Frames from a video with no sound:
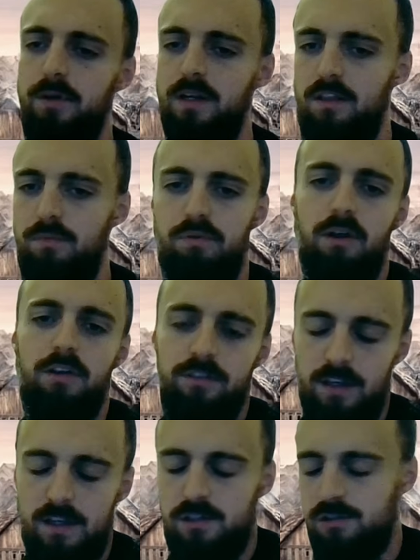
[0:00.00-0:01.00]
beneath
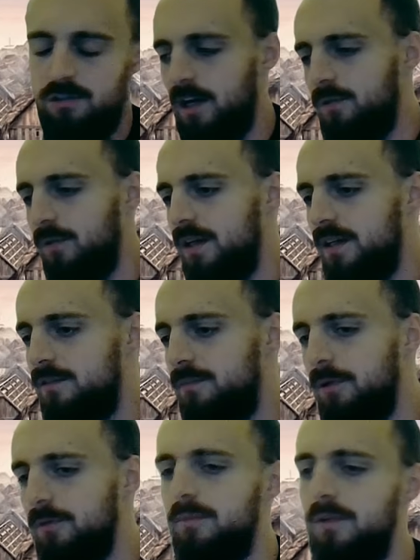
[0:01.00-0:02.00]
Bronze Age trackways,
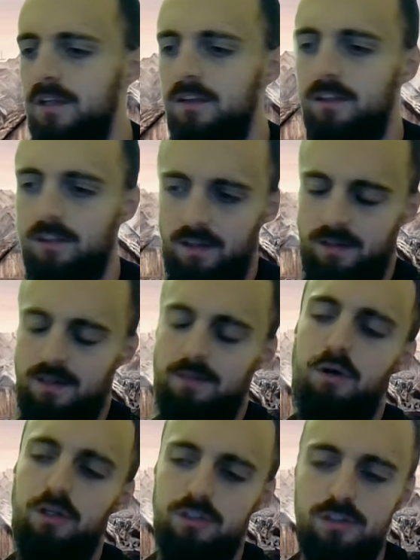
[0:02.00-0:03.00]
built beneath
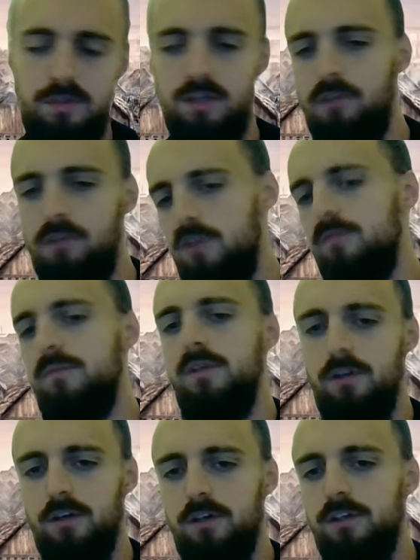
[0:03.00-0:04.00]
possibly Roman
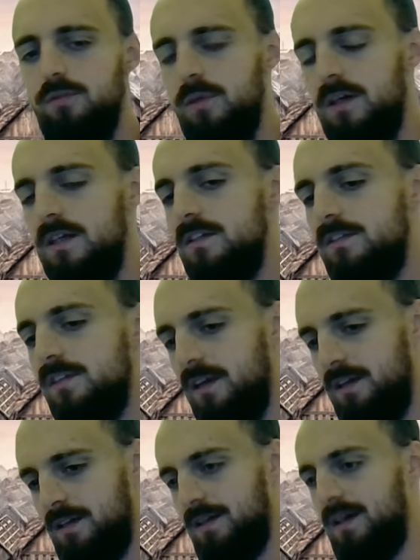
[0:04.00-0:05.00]
causeways,
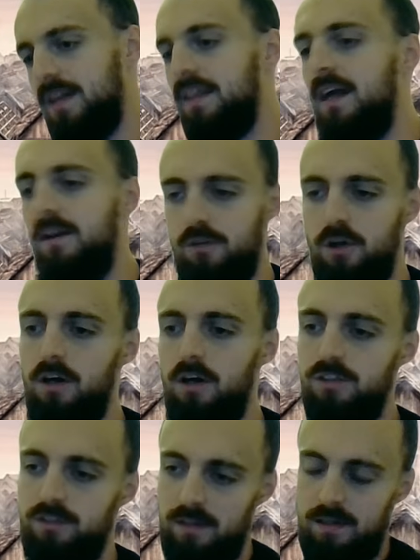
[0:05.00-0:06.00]
and then of
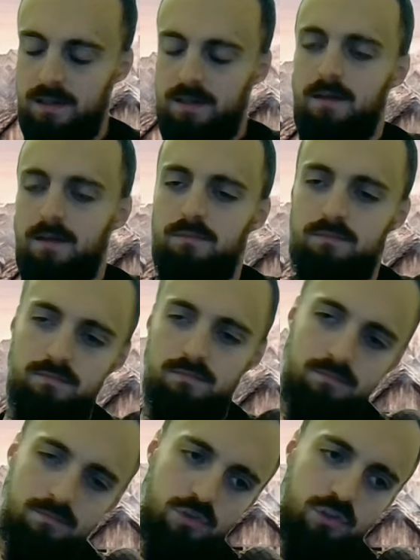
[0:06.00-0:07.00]
course
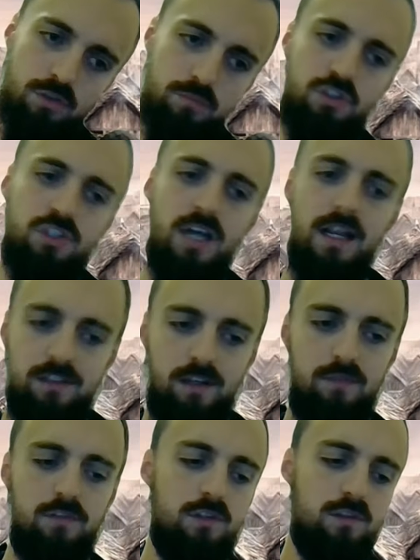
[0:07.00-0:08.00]
some scant
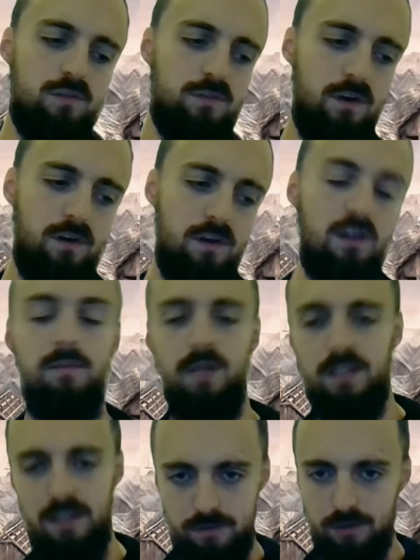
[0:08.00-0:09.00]
evidence for early
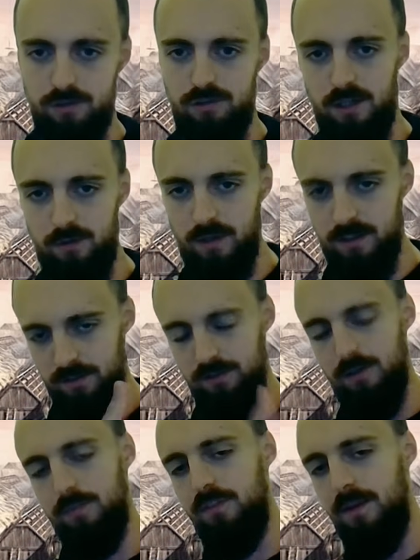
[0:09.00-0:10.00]
medieval trackways on
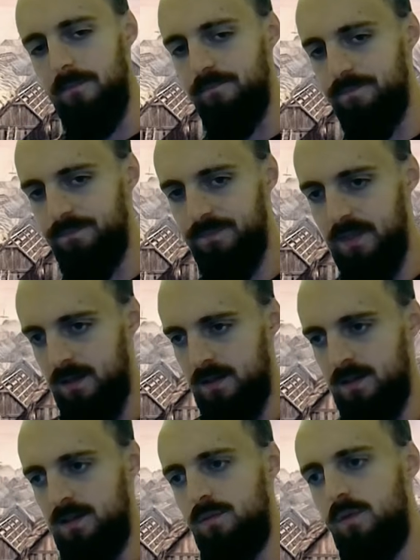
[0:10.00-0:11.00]
top of them.
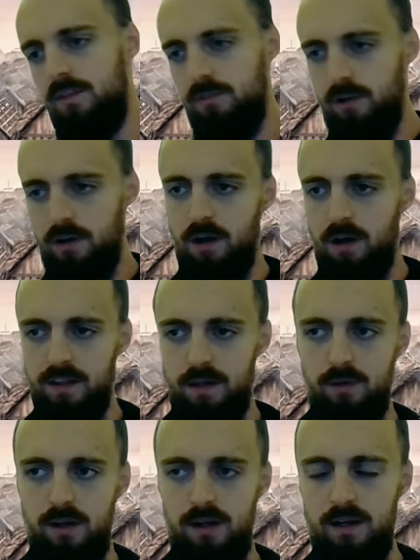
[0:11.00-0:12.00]
Whether or not they
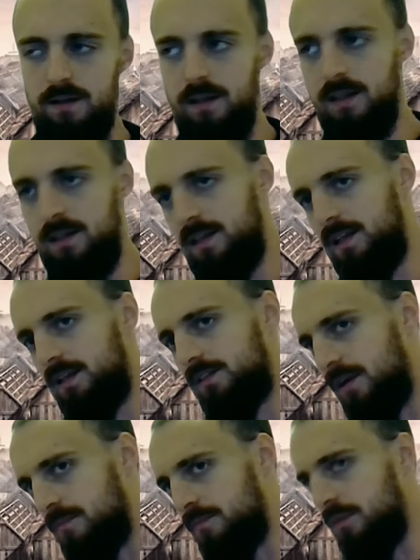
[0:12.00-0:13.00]
were
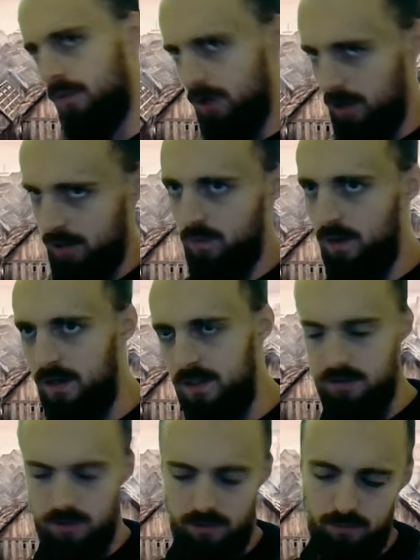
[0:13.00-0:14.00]
timber
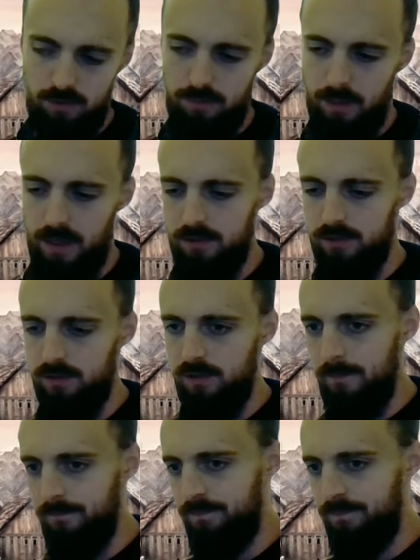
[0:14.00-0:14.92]
walkways or wood panelled,